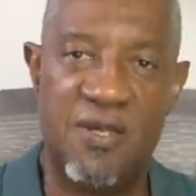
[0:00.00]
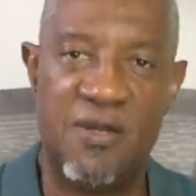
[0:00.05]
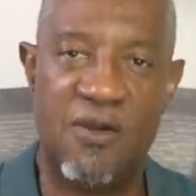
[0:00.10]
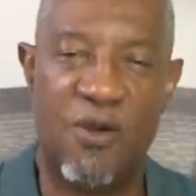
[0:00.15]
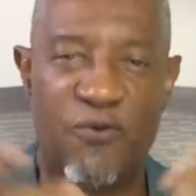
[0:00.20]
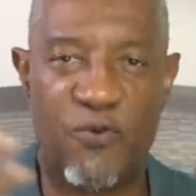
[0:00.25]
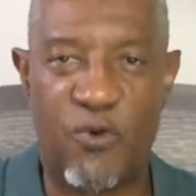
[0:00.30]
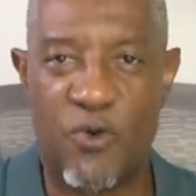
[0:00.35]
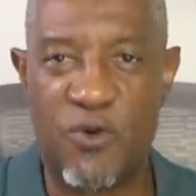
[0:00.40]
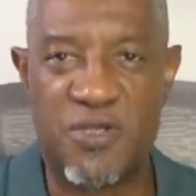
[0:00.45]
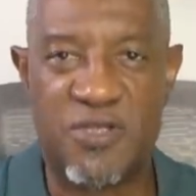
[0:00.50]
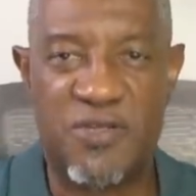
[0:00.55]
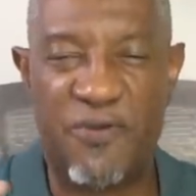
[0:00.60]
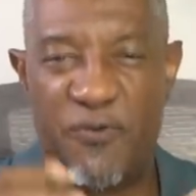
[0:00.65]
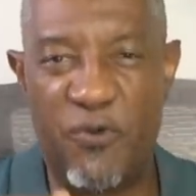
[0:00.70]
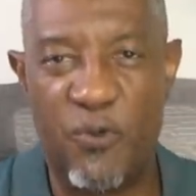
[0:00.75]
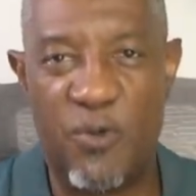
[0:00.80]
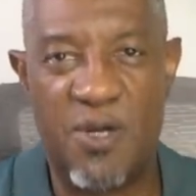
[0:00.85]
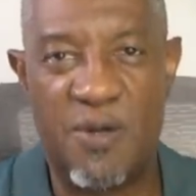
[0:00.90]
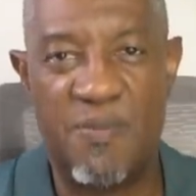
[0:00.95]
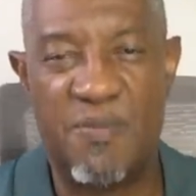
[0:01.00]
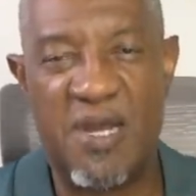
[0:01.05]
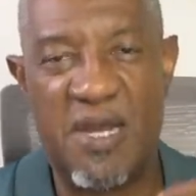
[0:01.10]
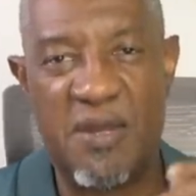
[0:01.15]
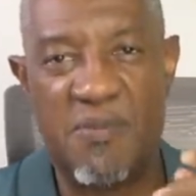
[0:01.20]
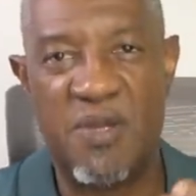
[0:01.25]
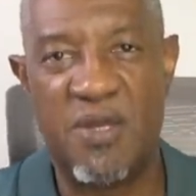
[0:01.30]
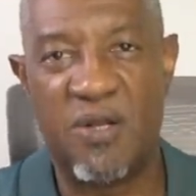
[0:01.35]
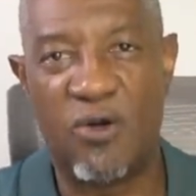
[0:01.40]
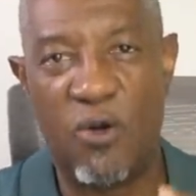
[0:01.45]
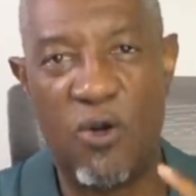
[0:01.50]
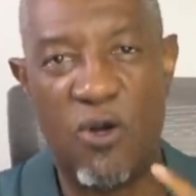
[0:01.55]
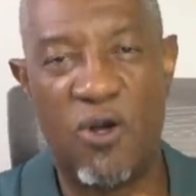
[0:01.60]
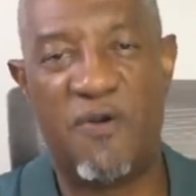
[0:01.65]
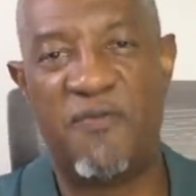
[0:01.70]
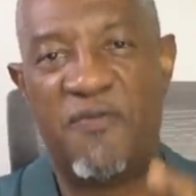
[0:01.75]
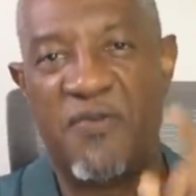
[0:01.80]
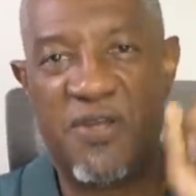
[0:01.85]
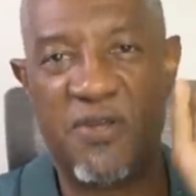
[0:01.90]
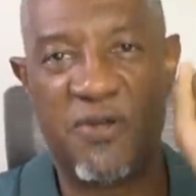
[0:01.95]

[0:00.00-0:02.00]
Of course, if you want to buy me a coffee,